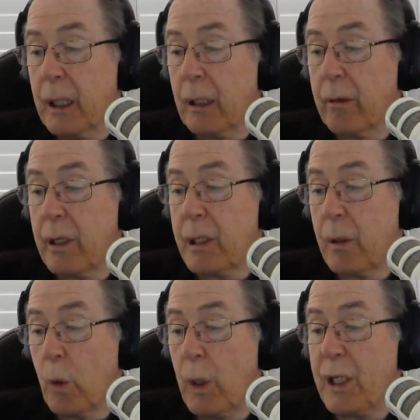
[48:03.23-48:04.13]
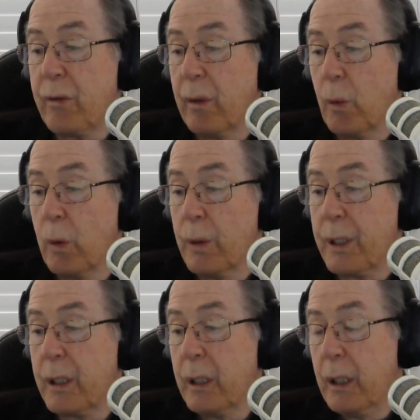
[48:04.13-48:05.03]
and quest
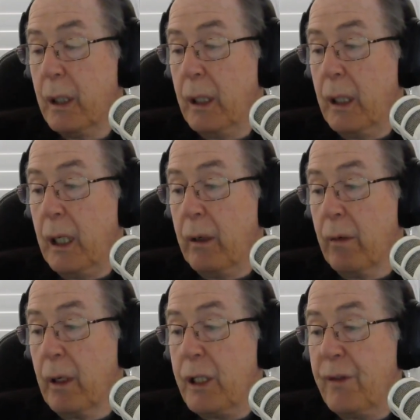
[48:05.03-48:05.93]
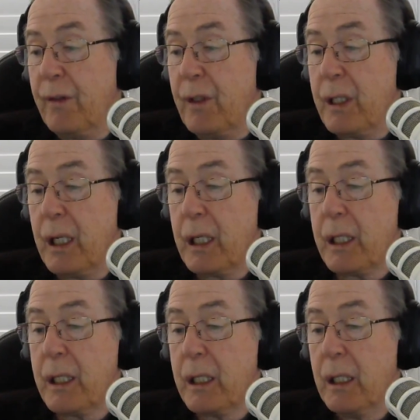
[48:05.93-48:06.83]
rewards, in release
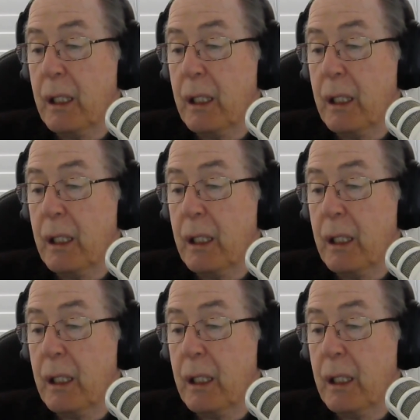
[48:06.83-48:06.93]
56,